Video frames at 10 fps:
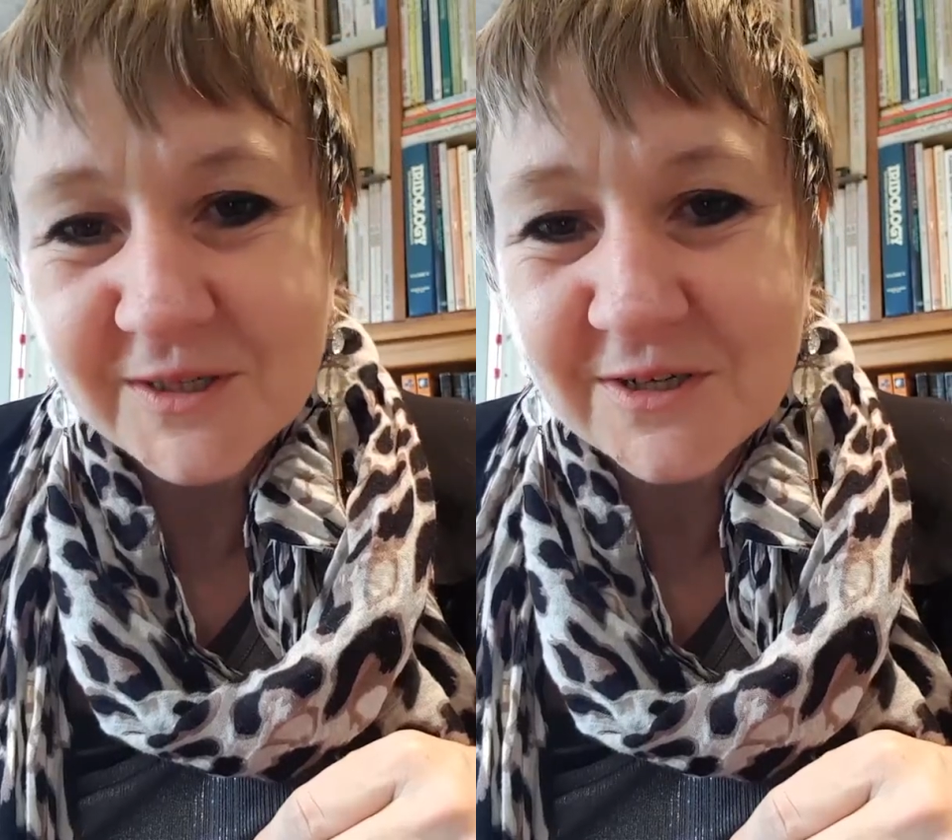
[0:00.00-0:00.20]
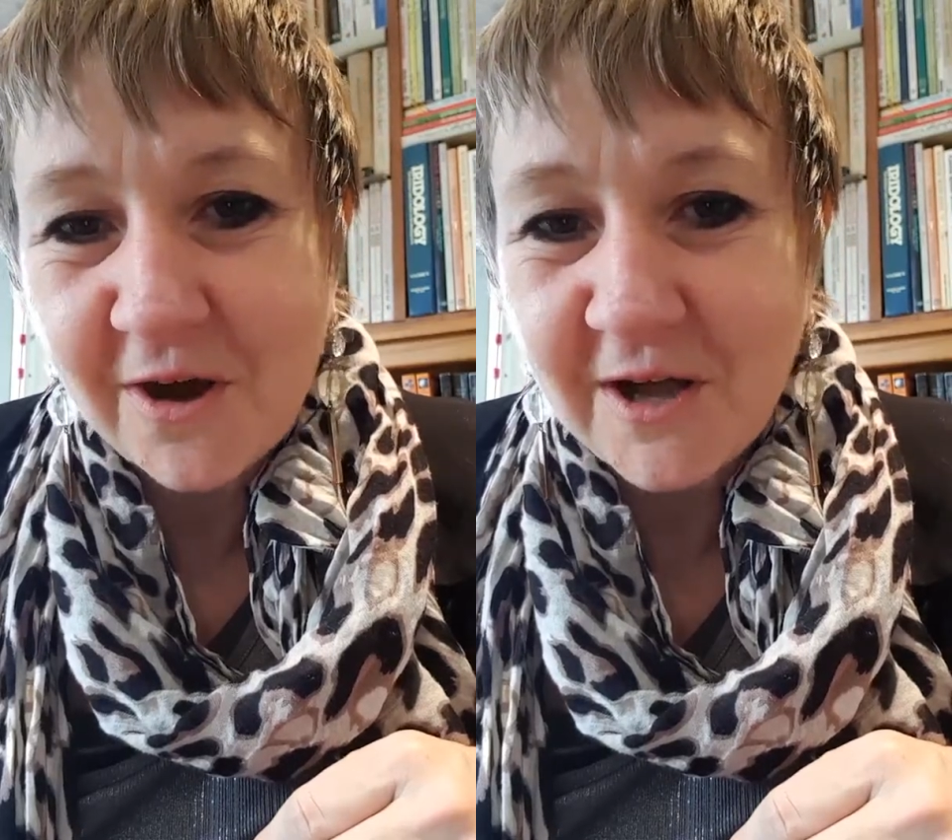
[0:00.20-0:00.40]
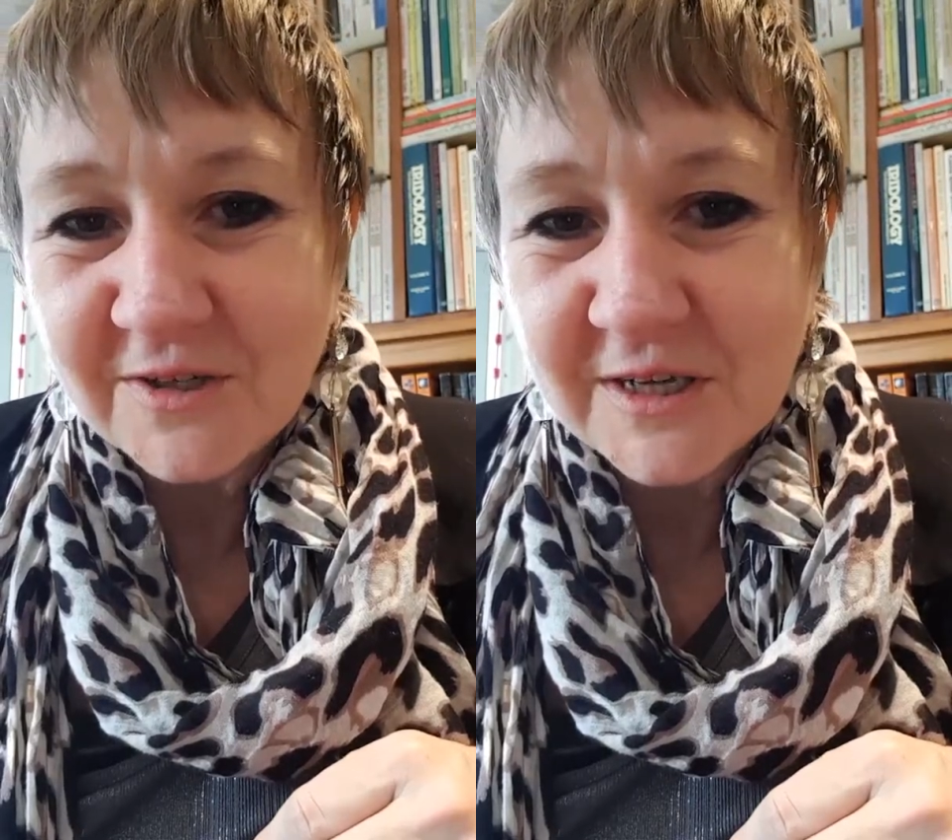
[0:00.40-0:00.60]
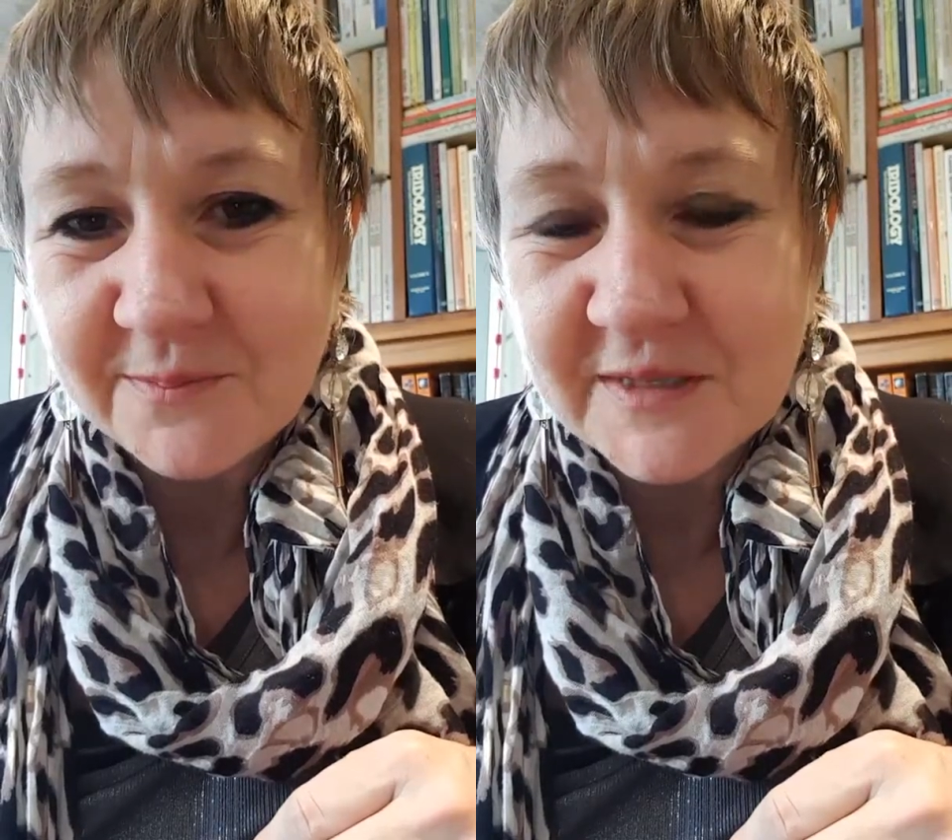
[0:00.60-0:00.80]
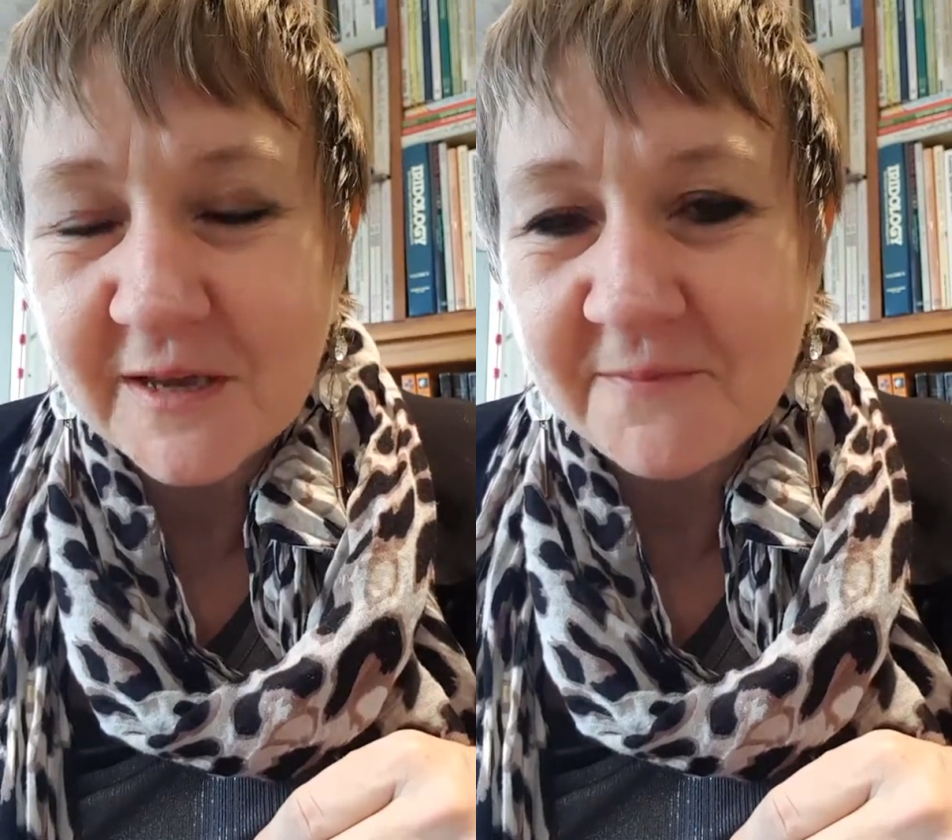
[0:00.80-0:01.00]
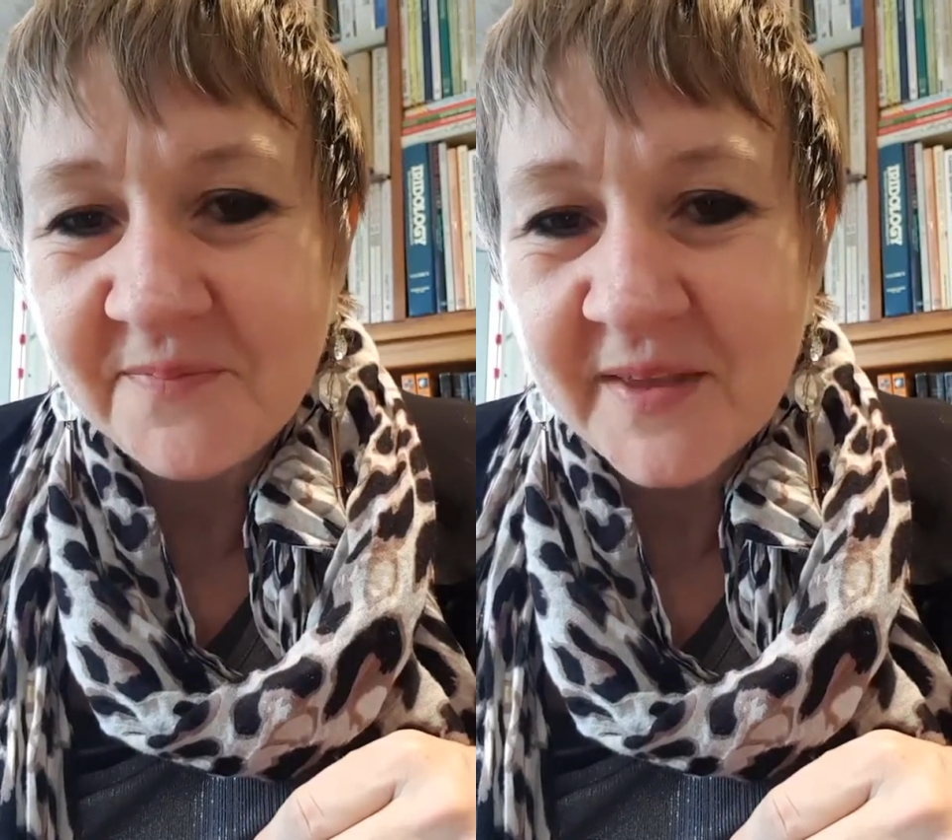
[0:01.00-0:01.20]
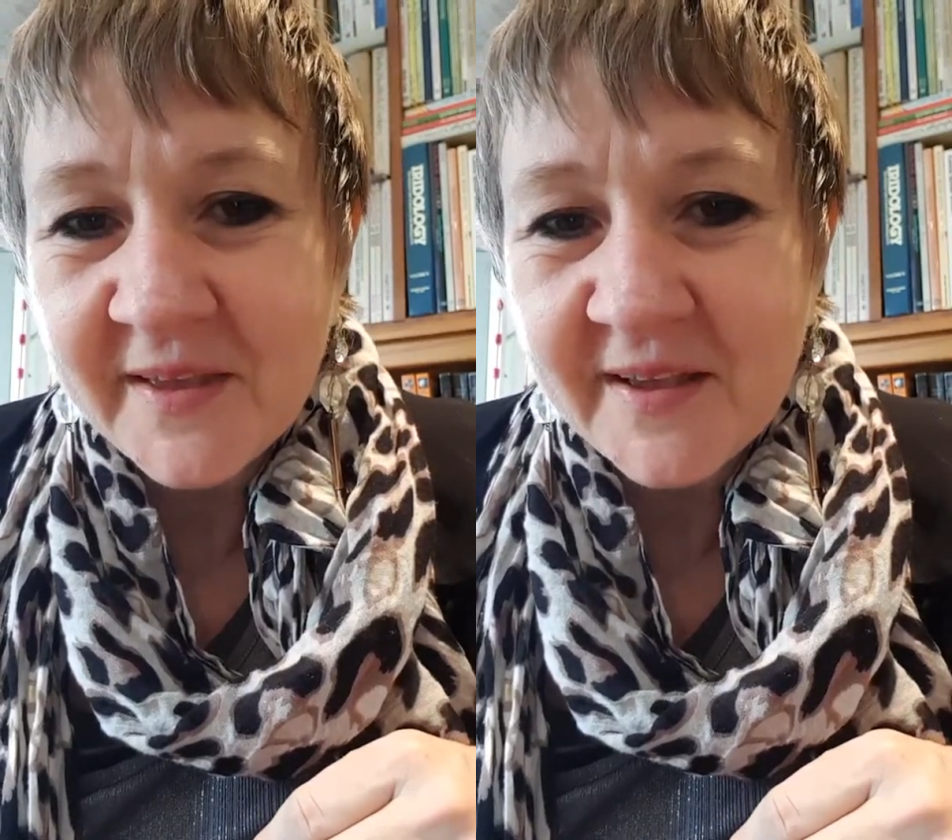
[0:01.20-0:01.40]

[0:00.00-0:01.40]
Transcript: style tips and